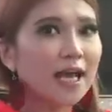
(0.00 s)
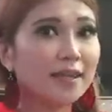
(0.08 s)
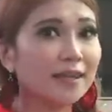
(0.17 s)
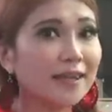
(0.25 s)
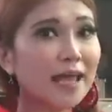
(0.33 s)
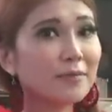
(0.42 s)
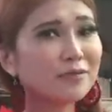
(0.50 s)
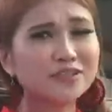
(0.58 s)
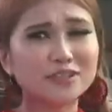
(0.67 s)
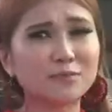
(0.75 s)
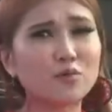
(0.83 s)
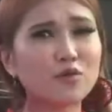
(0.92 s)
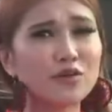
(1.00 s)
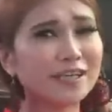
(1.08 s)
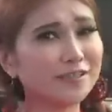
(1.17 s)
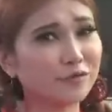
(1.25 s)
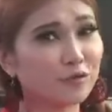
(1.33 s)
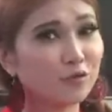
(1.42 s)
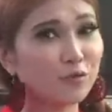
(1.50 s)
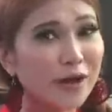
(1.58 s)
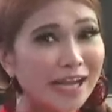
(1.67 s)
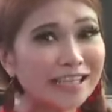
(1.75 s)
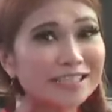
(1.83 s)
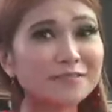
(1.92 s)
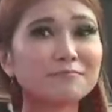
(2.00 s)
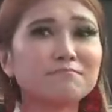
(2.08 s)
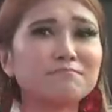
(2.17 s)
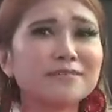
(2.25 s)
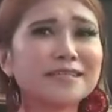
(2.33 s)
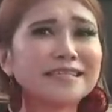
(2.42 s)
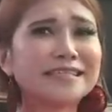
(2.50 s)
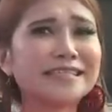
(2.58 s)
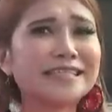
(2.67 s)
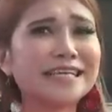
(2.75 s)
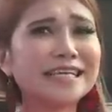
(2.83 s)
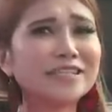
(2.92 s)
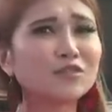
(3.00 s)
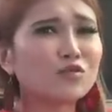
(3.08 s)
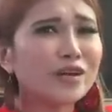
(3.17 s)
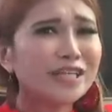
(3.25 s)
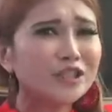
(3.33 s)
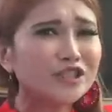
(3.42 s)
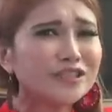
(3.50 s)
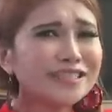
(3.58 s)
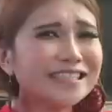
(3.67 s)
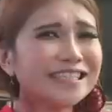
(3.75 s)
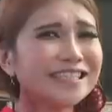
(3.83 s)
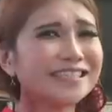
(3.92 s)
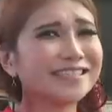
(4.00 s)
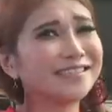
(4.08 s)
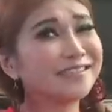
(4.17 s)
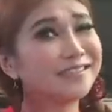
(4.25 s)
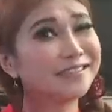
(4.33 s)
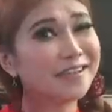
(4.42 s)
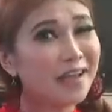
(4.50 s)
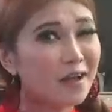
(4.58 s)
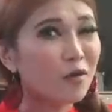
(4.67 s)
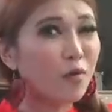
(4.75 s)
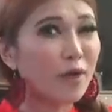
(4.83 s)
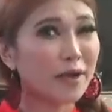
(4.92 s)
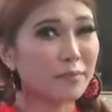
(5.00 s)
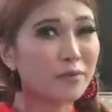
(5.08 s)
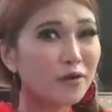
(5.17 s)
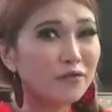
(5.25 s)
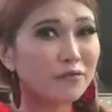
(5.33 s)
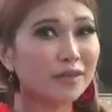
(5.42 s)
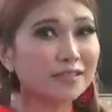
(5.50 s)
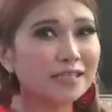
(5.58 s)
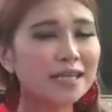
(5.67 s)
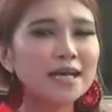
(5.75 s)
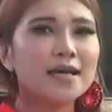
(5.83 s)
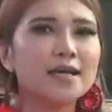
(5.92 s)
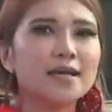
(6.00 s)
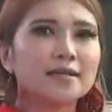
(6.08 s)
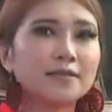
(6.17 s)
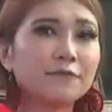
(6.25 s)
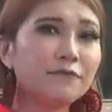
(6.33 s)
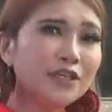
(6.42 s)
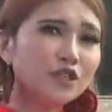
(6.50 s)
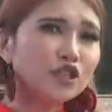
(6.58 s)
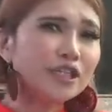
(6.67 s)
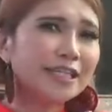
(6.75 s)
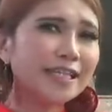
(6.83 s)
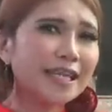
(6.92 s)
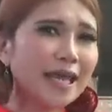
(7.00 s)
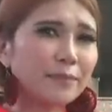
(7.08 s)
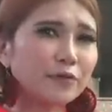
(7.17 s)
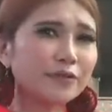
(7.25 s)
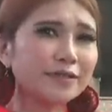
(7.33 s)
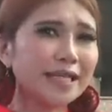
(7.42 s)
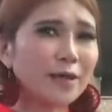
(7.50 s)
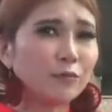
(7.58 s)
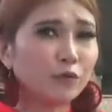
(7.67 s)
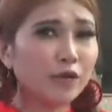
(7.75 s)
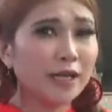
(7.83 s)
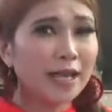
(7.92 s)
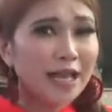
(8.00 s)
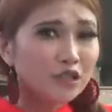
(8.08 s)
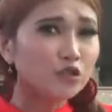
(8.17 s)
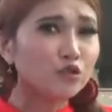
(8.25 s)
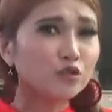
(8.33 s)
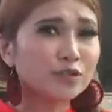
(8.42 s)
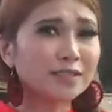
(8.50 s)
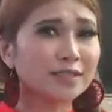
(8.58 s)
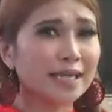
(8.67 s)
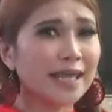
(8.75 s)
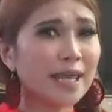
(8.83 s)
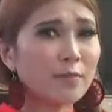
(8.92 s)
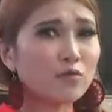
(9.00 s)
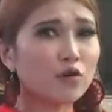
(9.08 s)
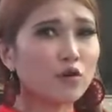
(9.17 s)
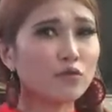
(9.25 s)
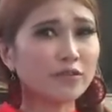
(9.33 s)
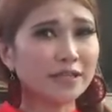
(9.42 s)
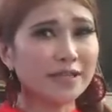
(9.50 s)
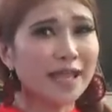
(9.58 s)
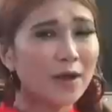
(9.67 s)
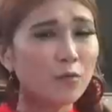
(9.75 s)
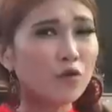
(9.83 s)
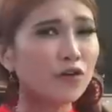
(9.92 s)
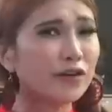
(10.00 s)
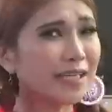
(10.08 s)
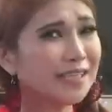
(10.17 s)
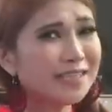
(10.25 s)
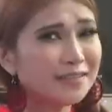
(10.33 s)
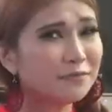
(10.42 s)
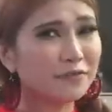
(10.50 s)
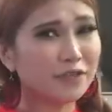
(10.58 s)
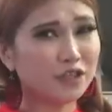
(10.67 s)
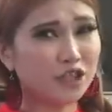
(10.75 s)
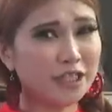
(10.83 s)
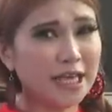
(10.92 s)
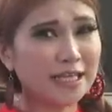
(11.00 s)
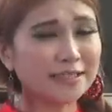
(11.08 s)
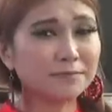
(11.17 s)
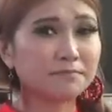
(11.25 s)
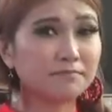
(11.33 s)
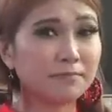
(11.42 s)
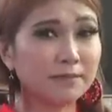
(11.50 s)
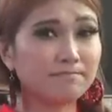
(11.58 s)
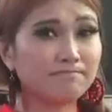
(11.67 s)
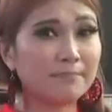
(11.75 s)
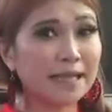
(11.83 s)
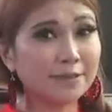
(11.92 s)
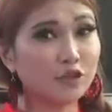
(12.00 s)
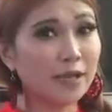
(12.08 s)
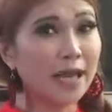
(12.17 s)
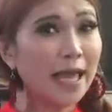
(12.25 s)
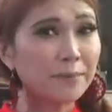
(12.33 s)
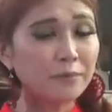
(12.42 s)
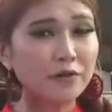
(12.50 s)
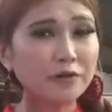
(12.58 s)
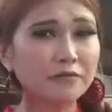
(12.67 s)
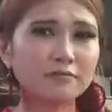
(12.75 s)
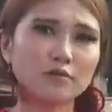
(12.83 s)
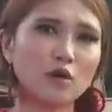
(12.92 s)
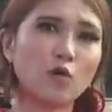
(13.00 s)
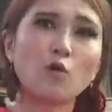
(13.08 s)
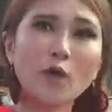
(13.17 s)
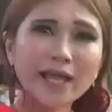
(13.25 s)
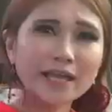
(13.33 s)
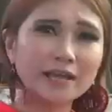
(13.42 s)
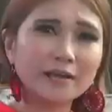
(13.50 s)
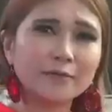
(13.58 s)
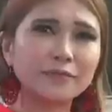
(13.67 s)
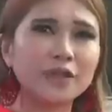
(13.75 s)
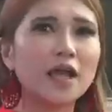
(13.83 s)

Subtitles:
Lightburn support is great, but the integration is not quite perfect. The feature in Lightburn that would let you use the camera over the network isn't finished yet, but that's on Lightburn, not Gweike.